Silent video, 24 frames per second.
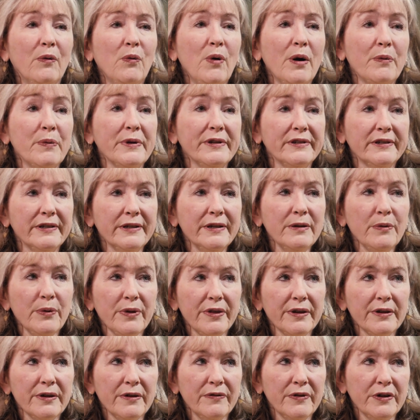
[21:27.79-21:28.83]
What we see
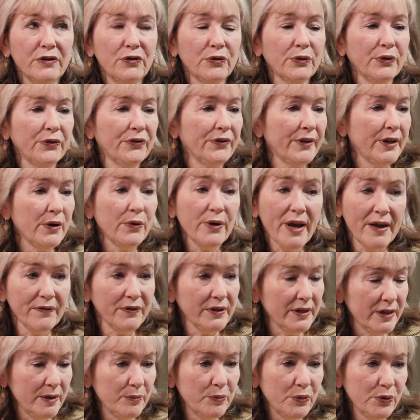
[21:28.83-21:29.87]
with individuals, they don't
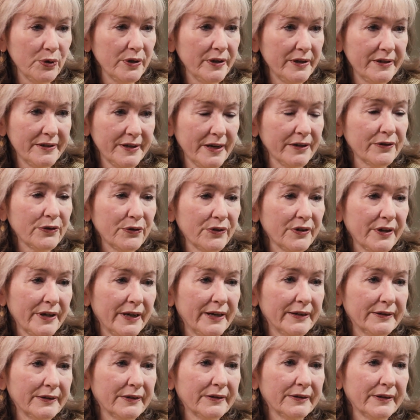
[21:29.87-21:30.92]
have to keep doing these
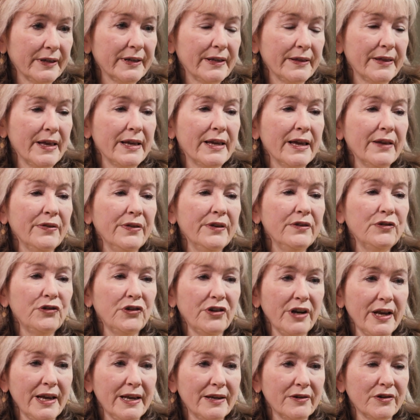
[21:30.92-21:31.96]
exercises. They get the
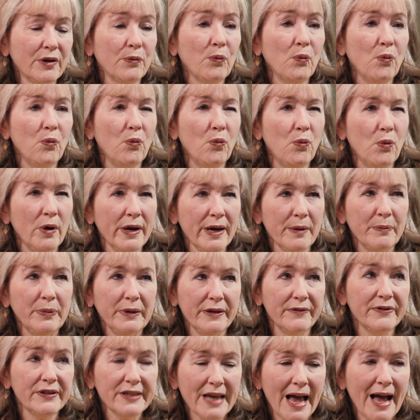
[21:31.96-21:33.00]
change, and what I
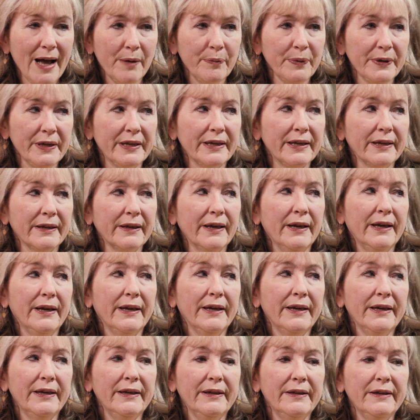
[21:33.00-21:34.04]
believe is happening
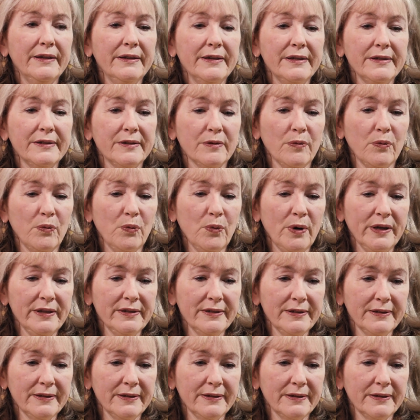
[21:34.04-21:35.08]
is
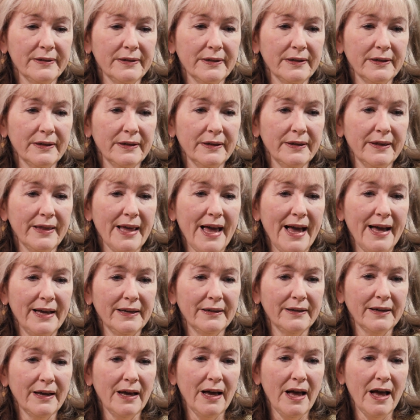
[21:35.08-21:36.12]
once
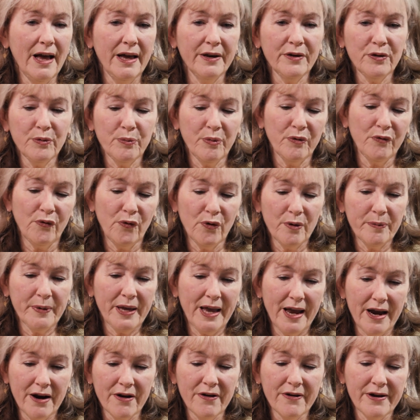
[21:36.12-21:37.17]
that
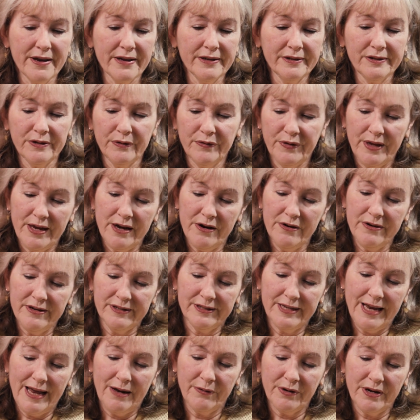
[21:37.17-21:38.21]
underperforming area, so if the
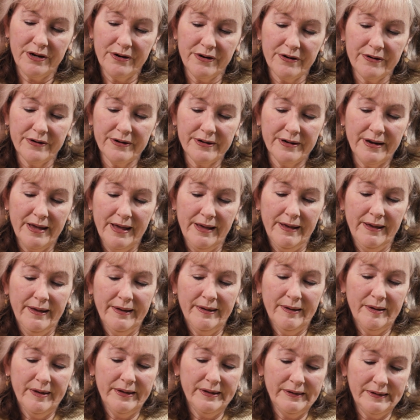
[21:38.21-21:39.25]
area is down here and
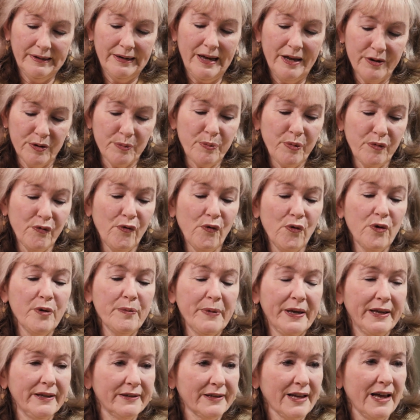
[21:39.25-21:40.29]

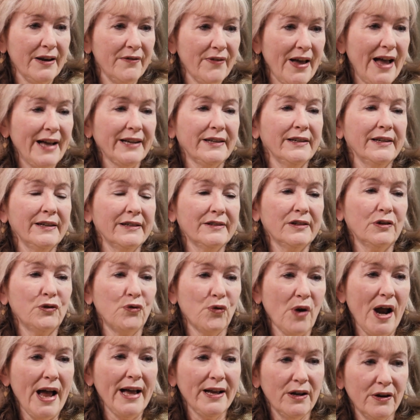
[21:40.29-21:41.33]
underperforming, it's kind of acting as a
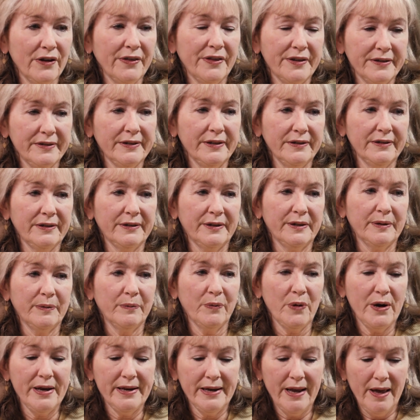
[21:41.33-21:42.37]
drag on the
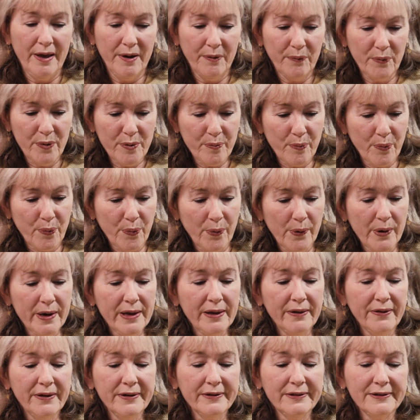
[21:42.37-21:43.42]
system, right? We
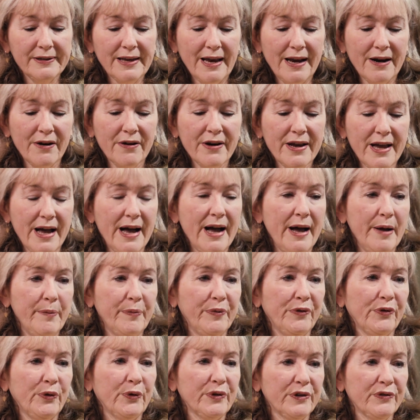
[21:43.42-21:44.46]
bring this area
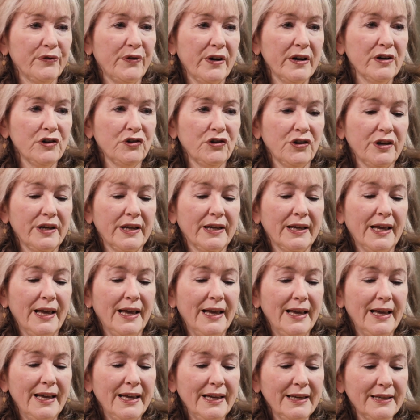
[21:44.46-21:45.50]
up so it's functioning.
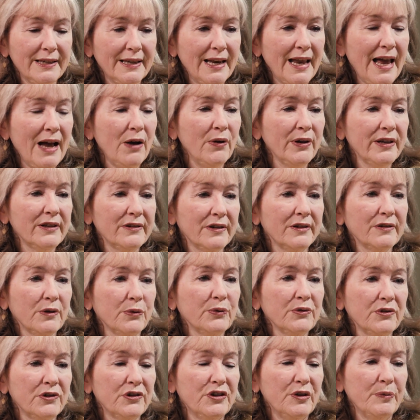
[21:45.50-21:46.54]
It now gets its
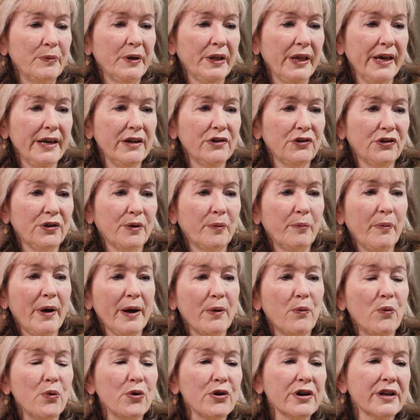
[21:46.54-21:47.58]
own stimulation
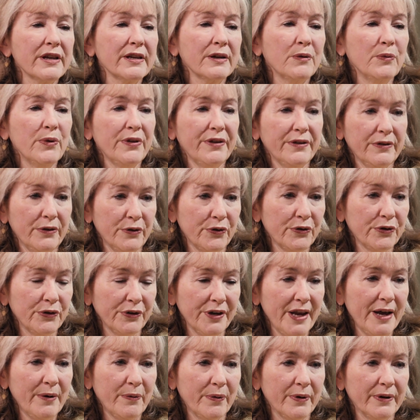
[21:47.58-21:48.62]
by working within the
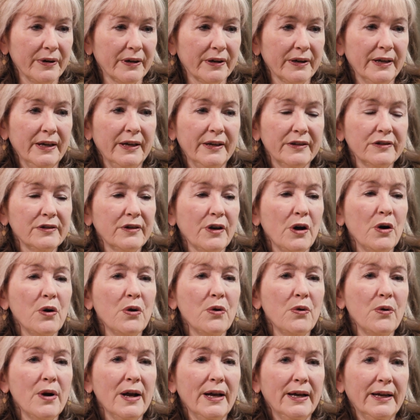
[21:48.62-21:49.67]
neural network.
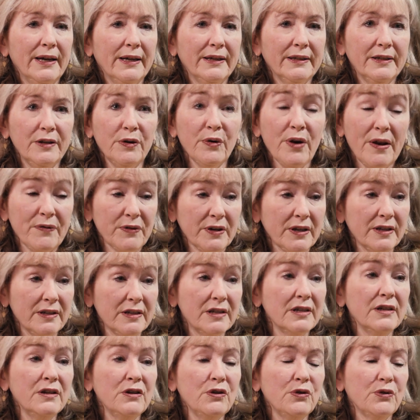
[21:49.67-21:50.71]
So you don't have to
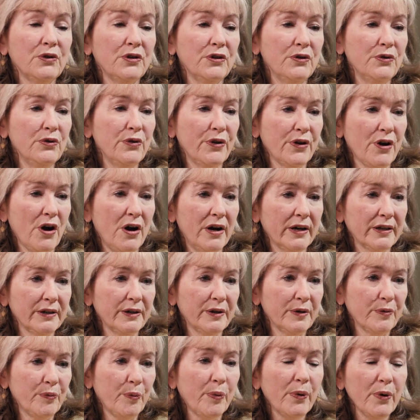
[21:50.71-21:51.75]
continue to do the
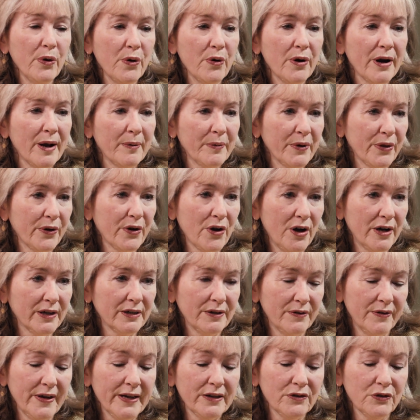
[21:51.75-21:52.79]
cognitive program or the
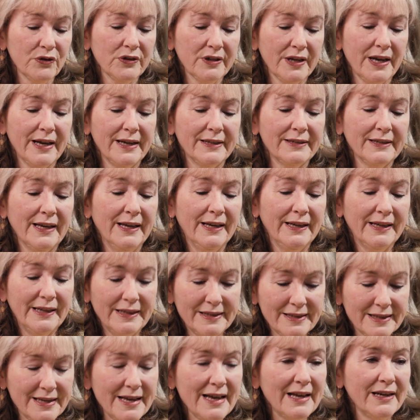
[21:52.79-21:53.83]
cognitive exercise.
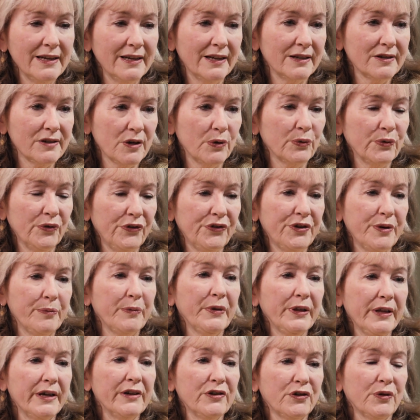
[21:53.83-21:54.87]
It's getting its own
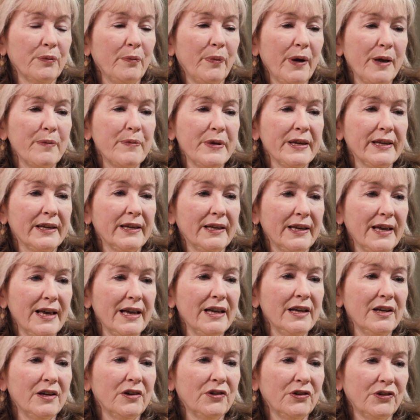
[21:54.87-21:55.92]
stimulation by being
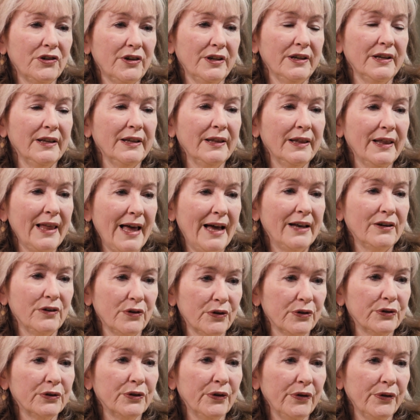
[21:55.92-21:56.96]
engaged in that
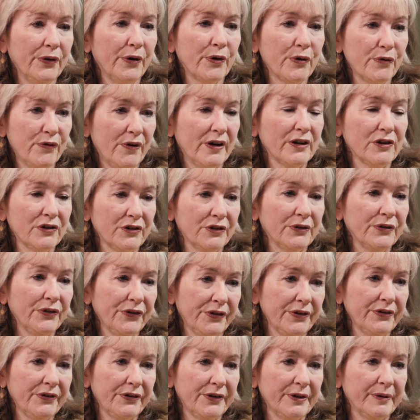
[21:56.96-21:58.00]
neural or functional
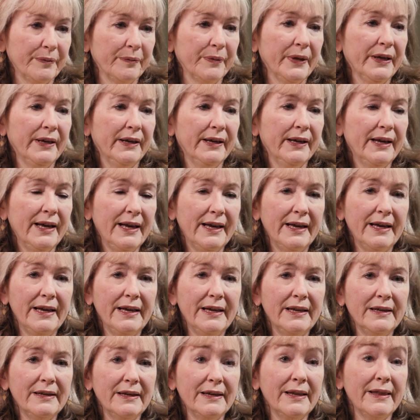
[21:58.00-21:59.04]
system.
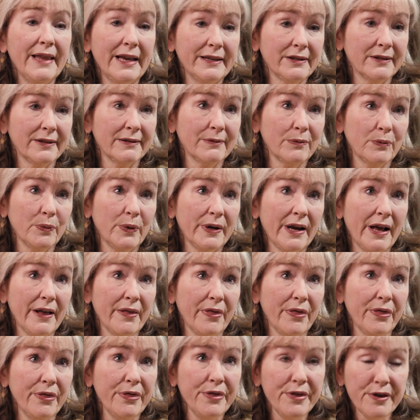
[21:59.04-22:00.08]
And that's what
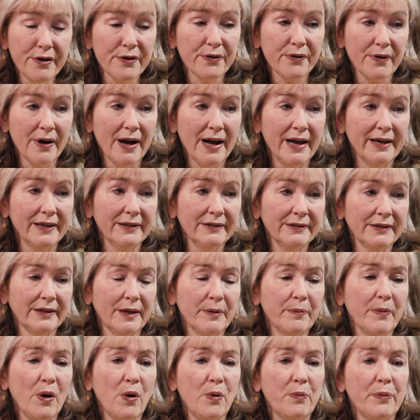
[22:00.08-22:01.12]
I theorize.
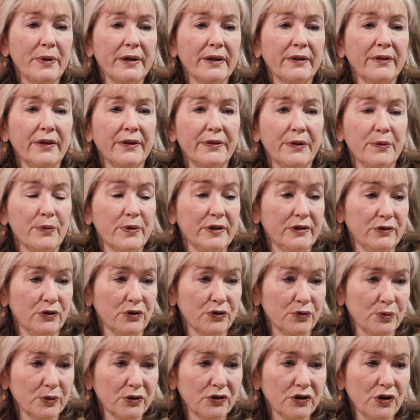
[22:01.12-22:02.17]
I'm hoping that the
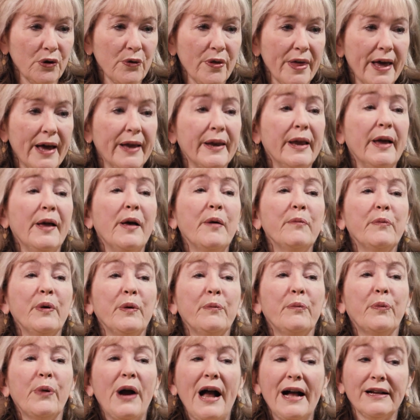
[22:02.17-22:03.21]
research will show that.
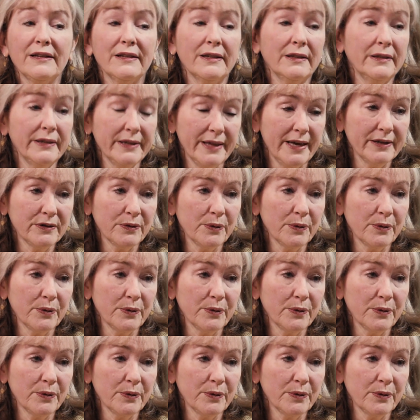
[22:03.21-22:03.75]
But practically,